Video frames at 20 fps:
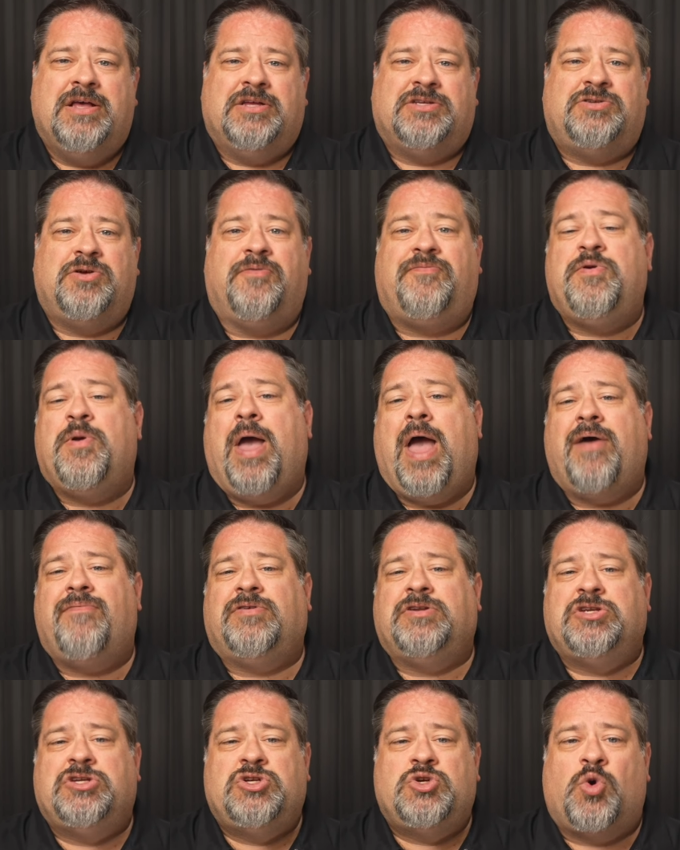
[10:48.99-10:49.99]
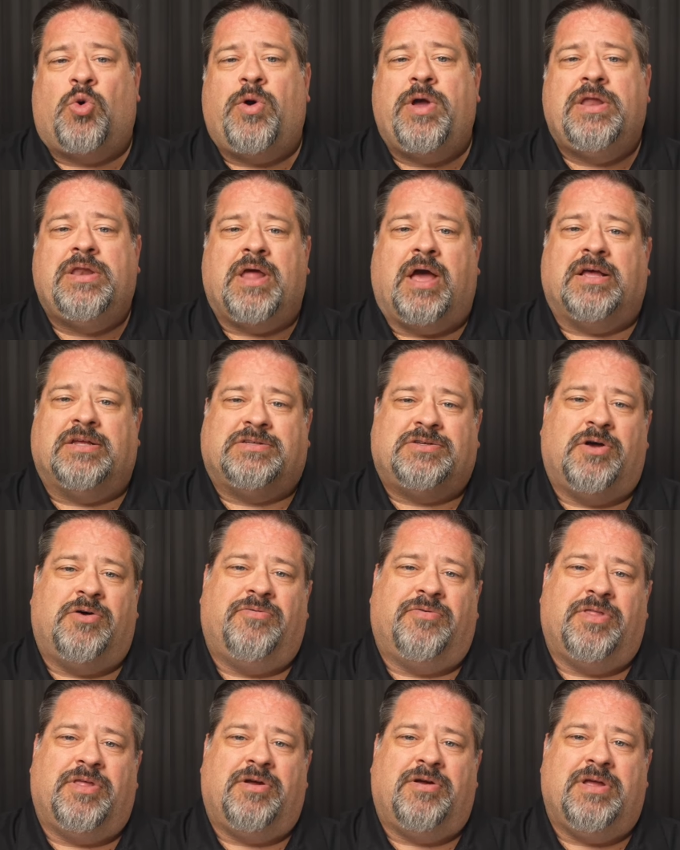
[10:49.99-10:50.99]
so if you haven't joined us
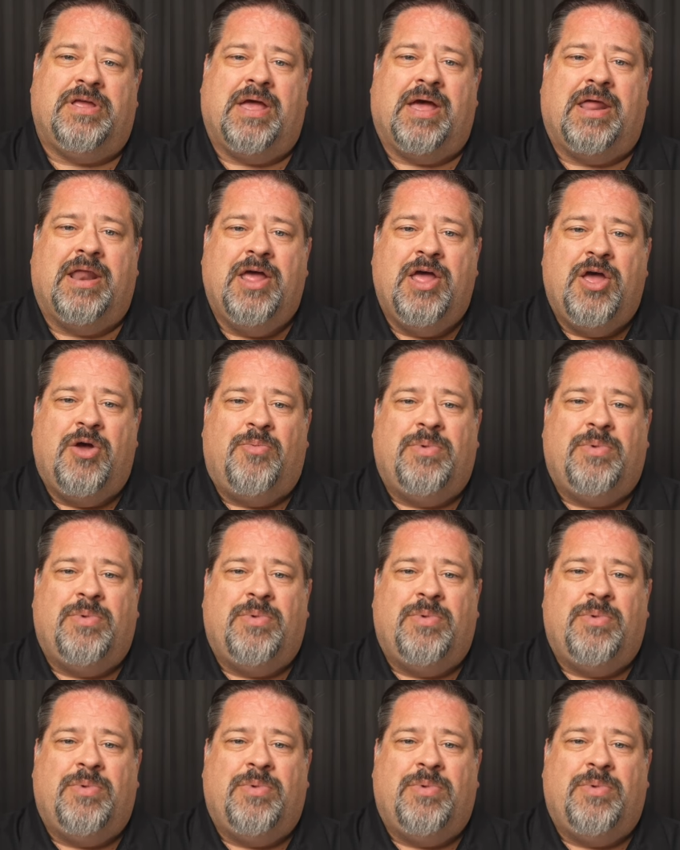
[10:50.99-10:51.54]
over there yet,